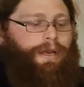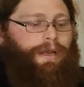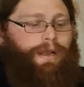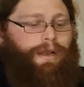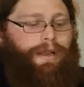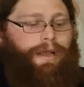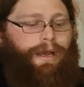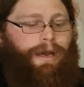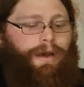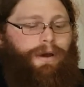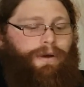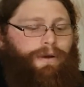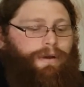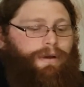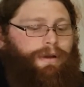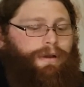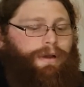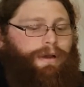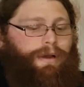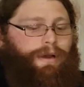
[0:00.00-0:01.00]
Now,
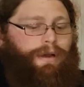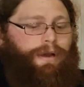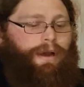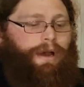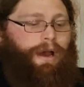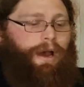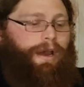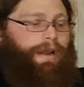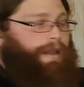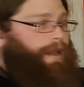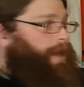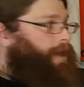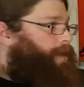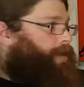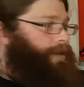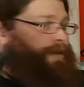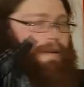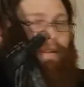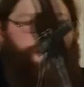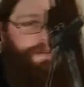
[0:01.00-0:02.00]
unlike
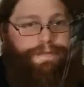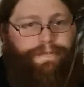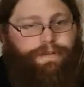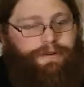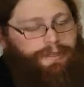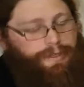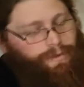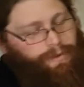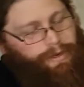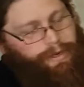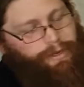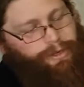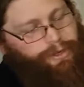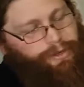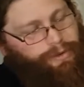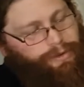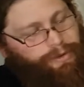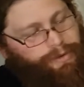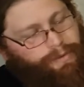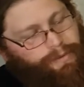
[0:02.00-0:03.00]
the first one I
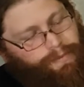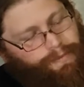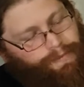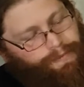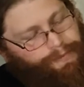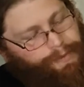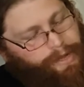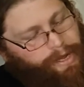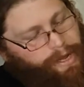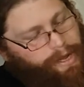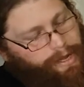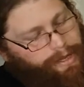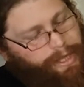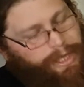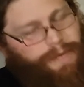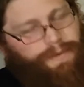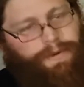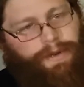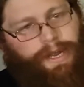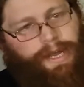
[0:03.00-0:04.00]
showed you,
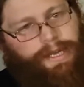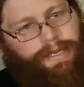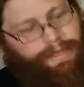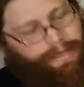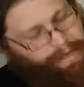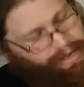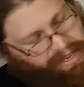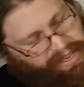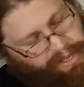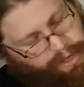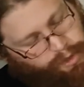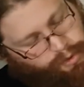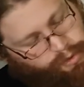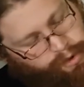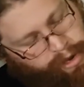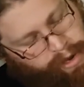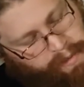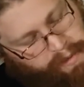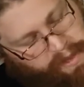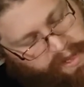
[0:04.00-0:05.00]
this one has
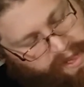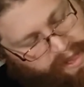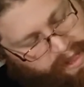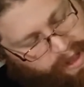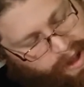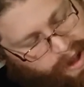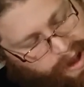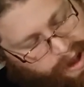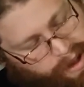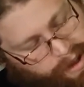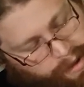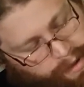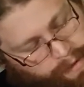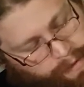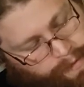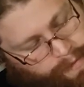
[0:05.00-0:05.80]
extremely long